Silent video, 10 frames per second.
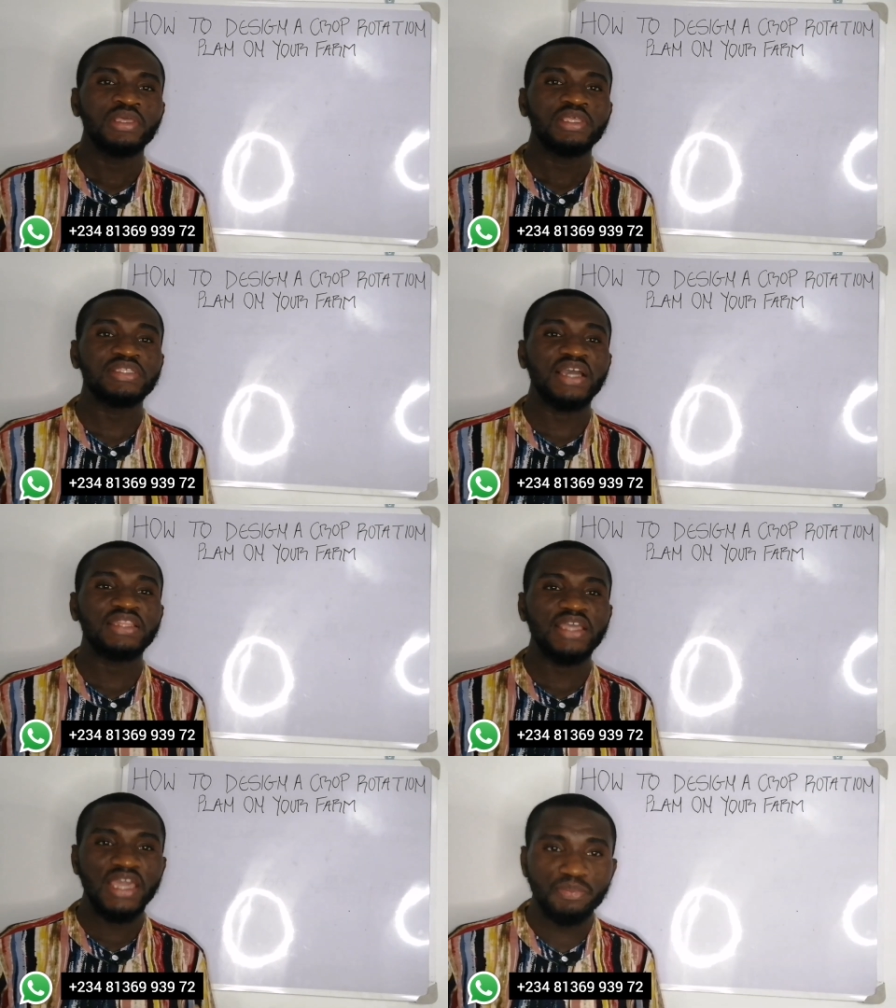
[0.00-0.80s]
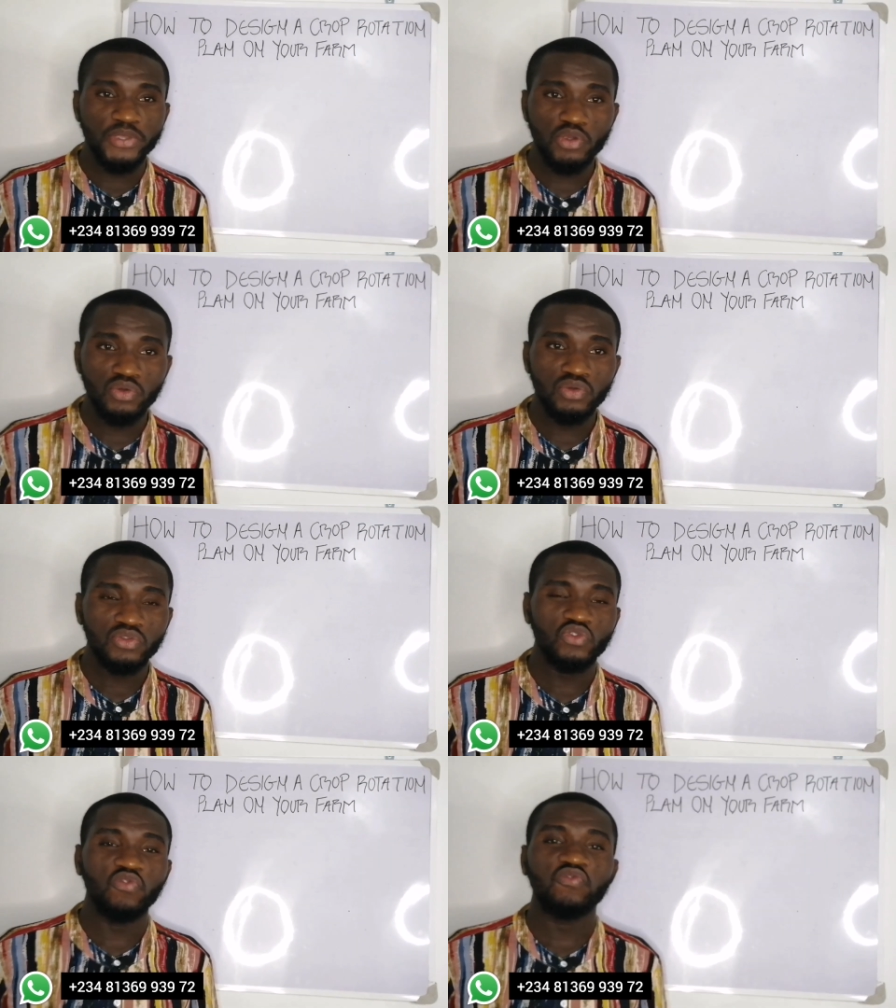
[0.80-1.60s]
It can help you
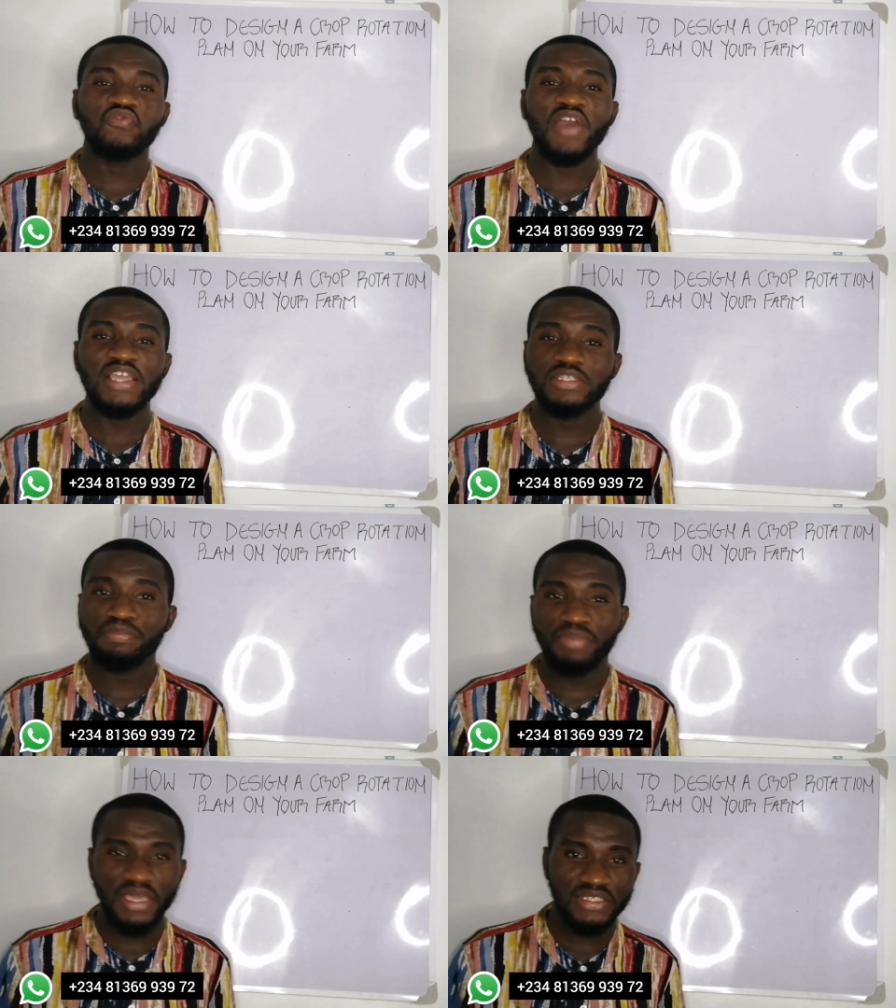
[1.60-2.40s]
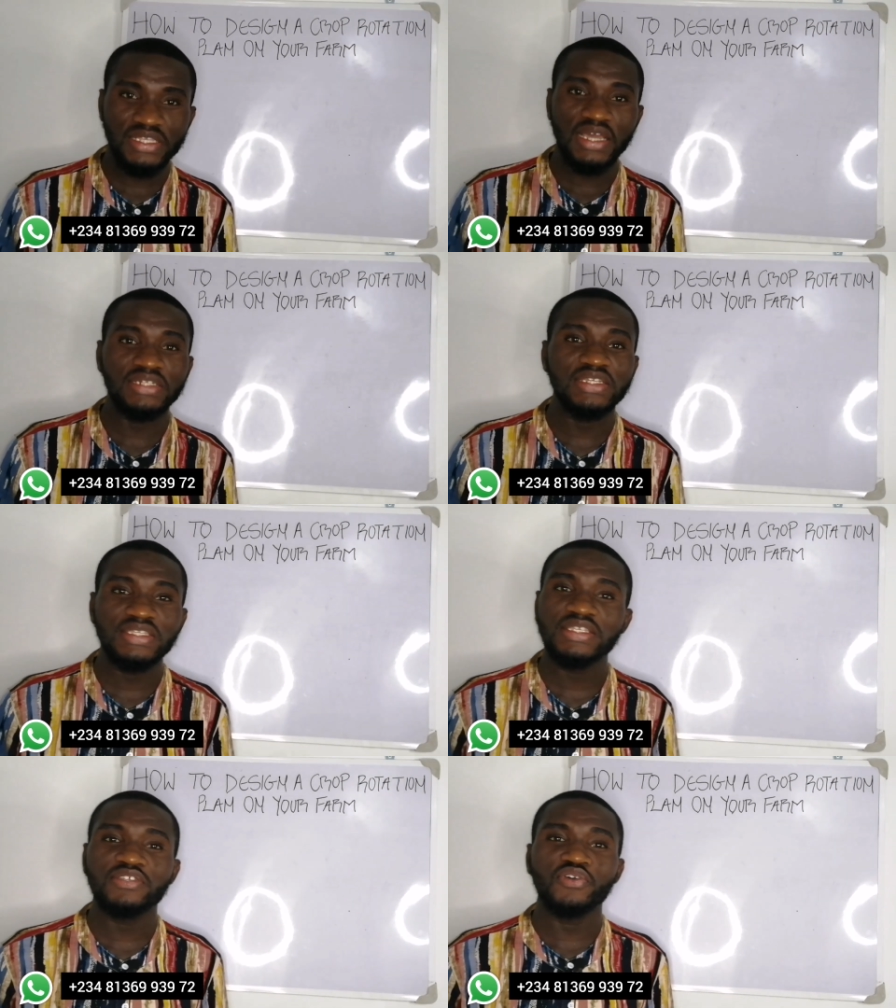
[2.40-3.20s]
to fight pests and
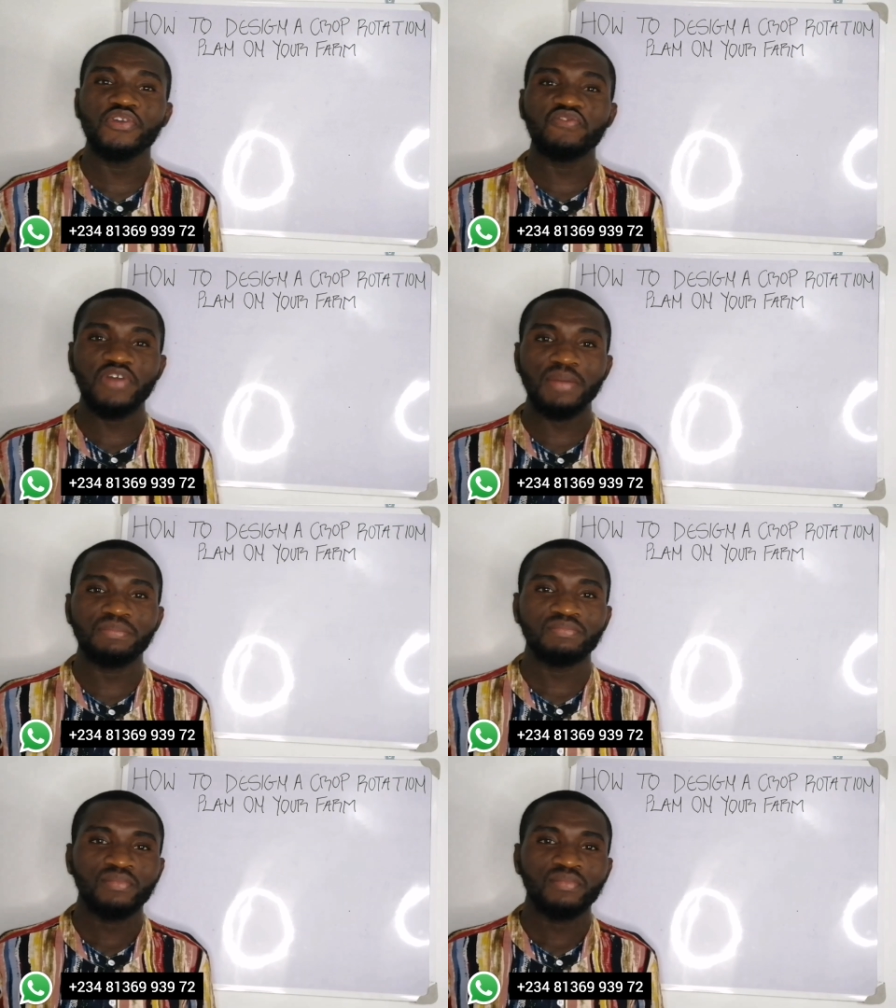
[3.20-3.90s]
diseases on your farm